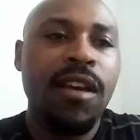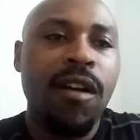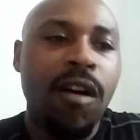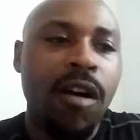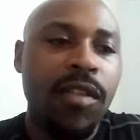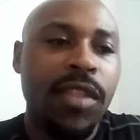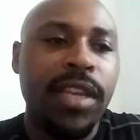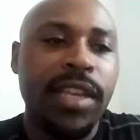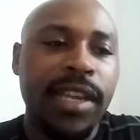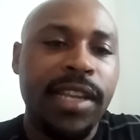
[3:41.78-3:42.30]

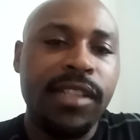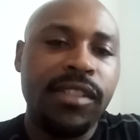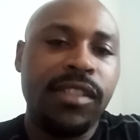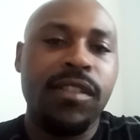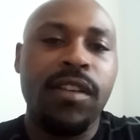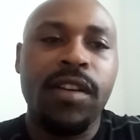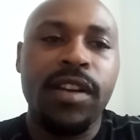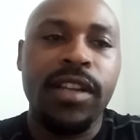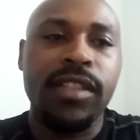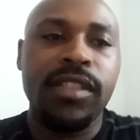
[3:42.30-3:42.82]
are they
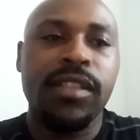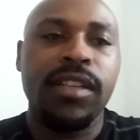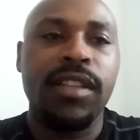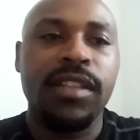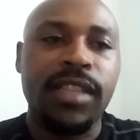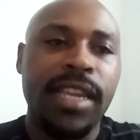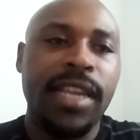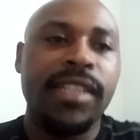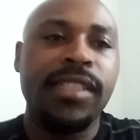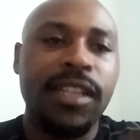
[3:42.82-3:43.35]
inserting into the
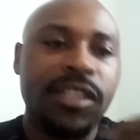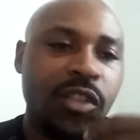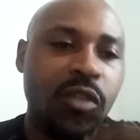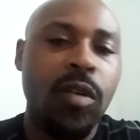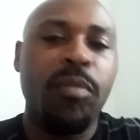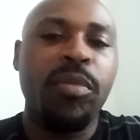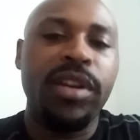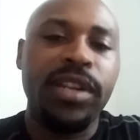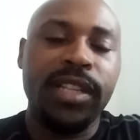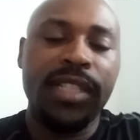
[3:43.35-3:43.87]
things that you are
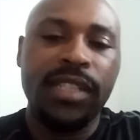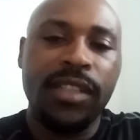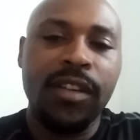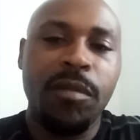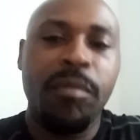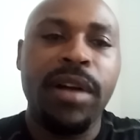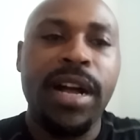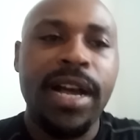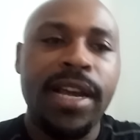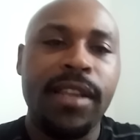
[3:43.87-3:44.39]
putting into your
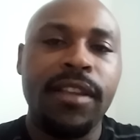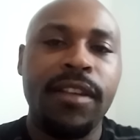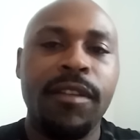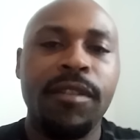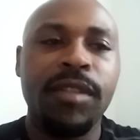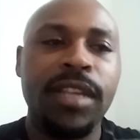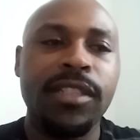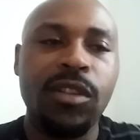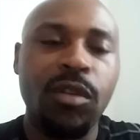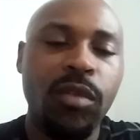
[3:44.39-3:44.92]
body
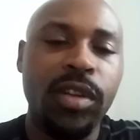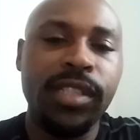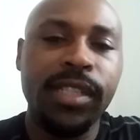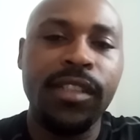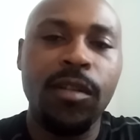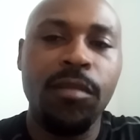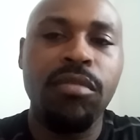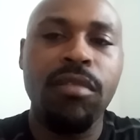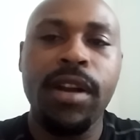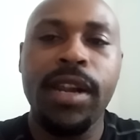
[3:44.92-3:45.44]
that's going to
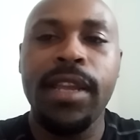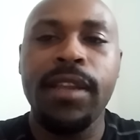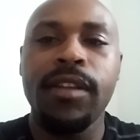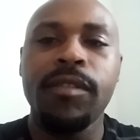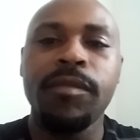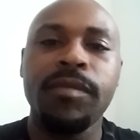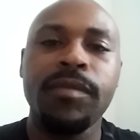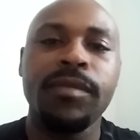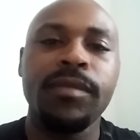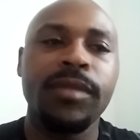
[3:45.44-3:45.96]
your brain?
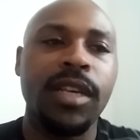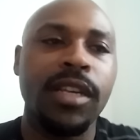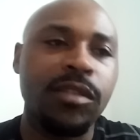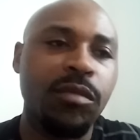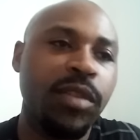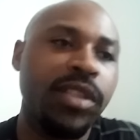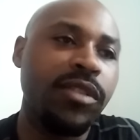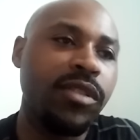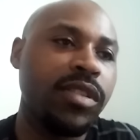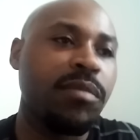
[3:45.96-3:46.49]
Because
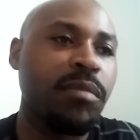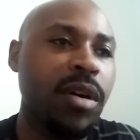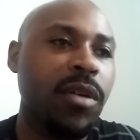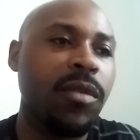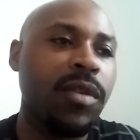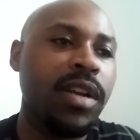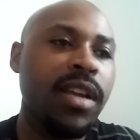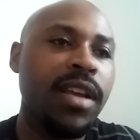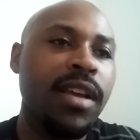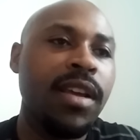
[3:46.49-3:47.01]
when you
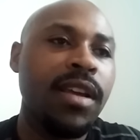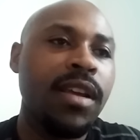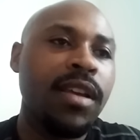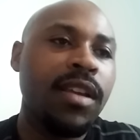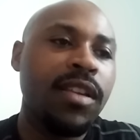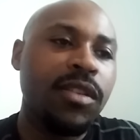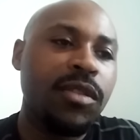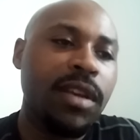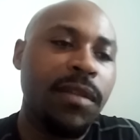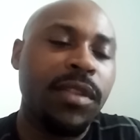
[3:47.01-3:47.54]
smoke,
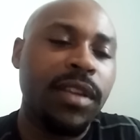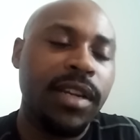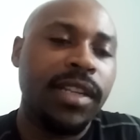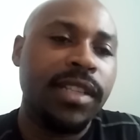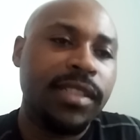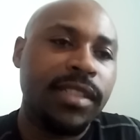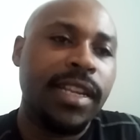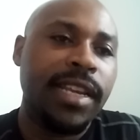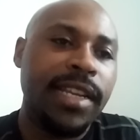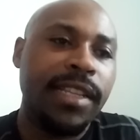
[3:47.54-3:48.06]
you have to
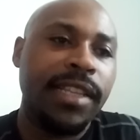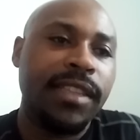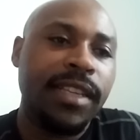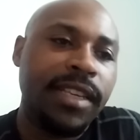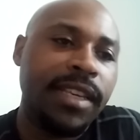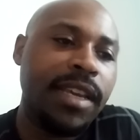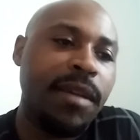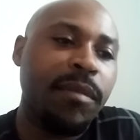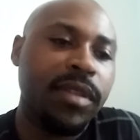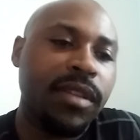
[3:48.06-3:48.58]
understand
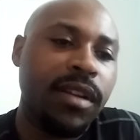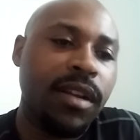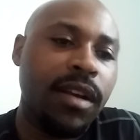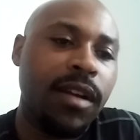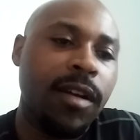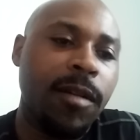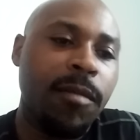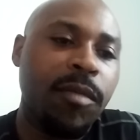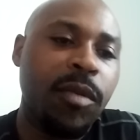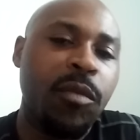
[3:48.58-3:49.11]

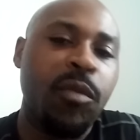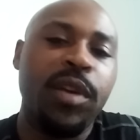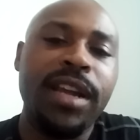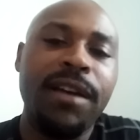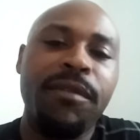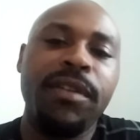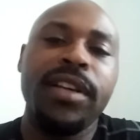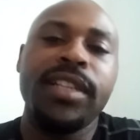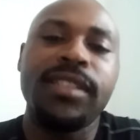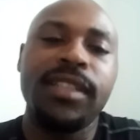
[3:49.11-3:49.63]
that
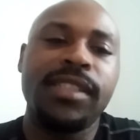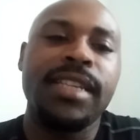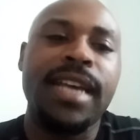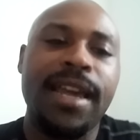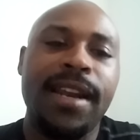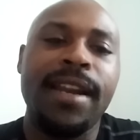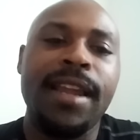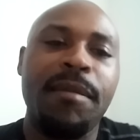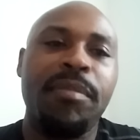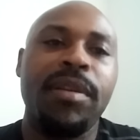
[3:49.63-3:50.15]
whatever is
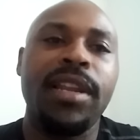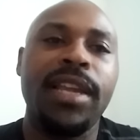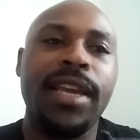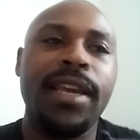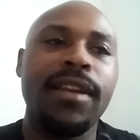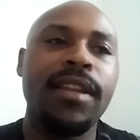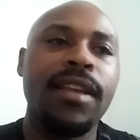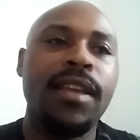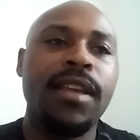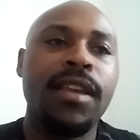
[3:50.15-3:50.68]
inside of that
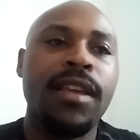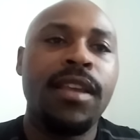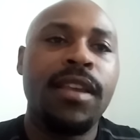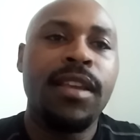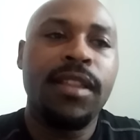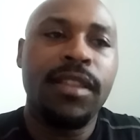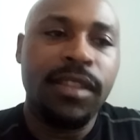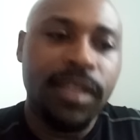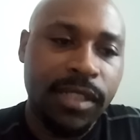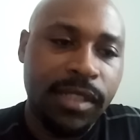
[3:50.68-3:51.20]
plant,
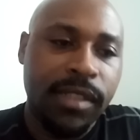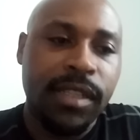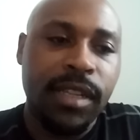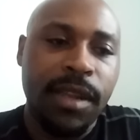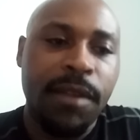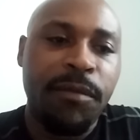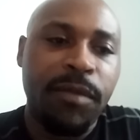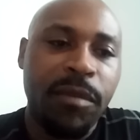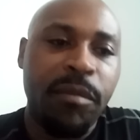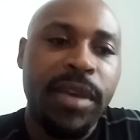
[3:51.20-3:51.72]
this is the
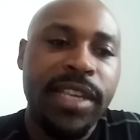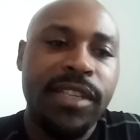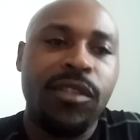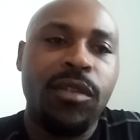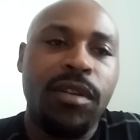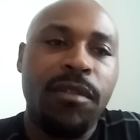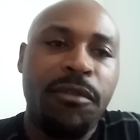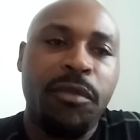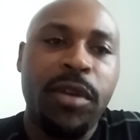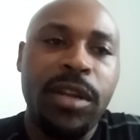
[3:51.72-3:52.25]
information
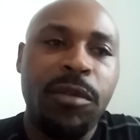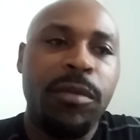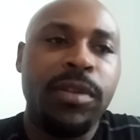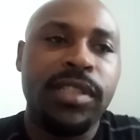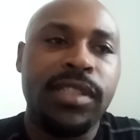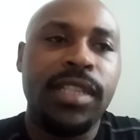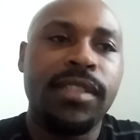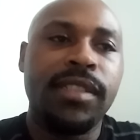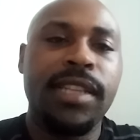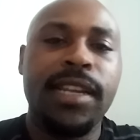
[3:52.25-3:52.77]
or the
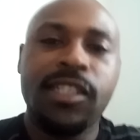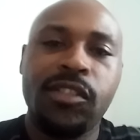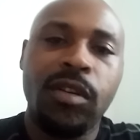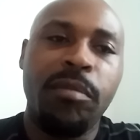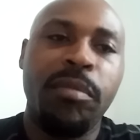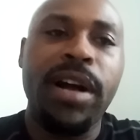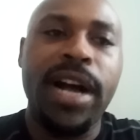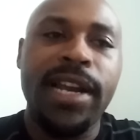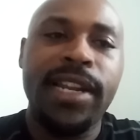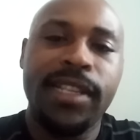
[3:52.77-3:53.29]
frequencies that your
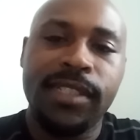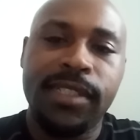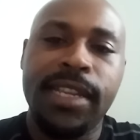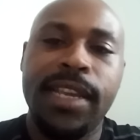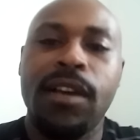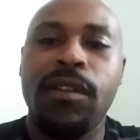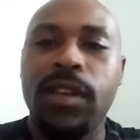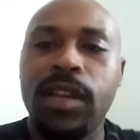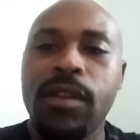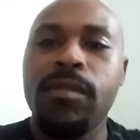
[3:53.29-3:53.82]
body is
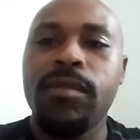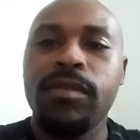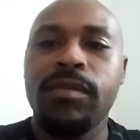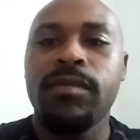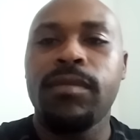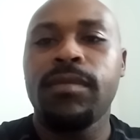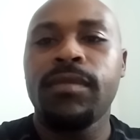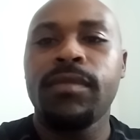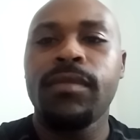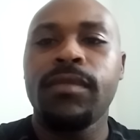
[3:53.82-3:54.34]
downloading.
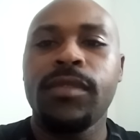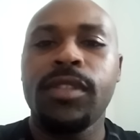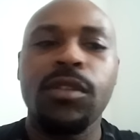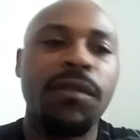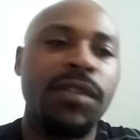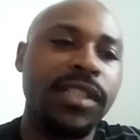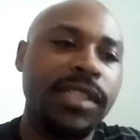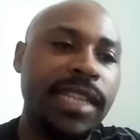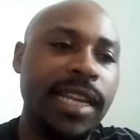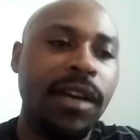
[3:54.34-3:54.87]
So
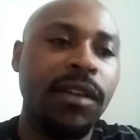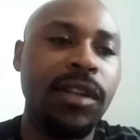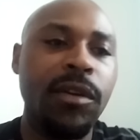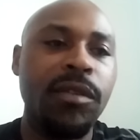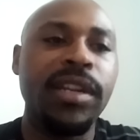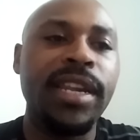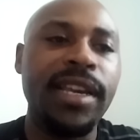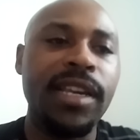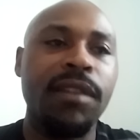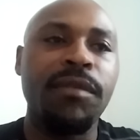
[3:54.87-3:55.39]
if it's
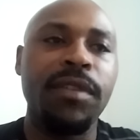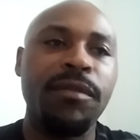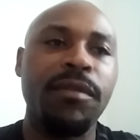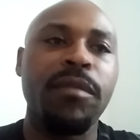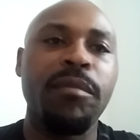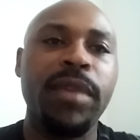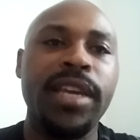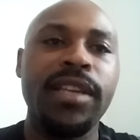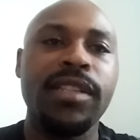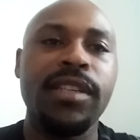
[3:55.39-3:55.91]
downloading negative
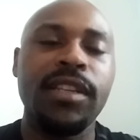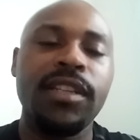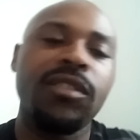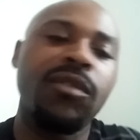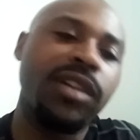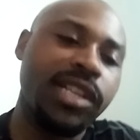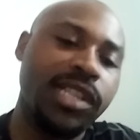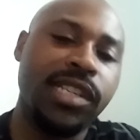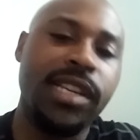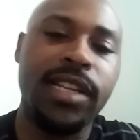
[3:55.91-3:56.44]
information, it's
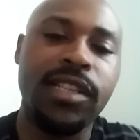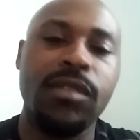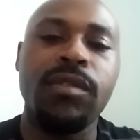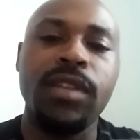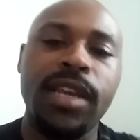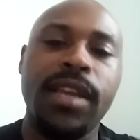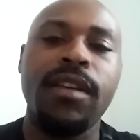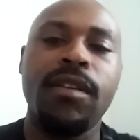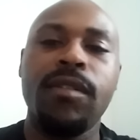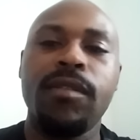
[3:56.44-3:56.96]
going to shut you
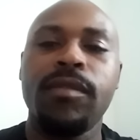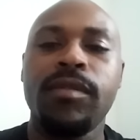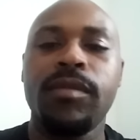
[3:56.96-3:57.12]
down.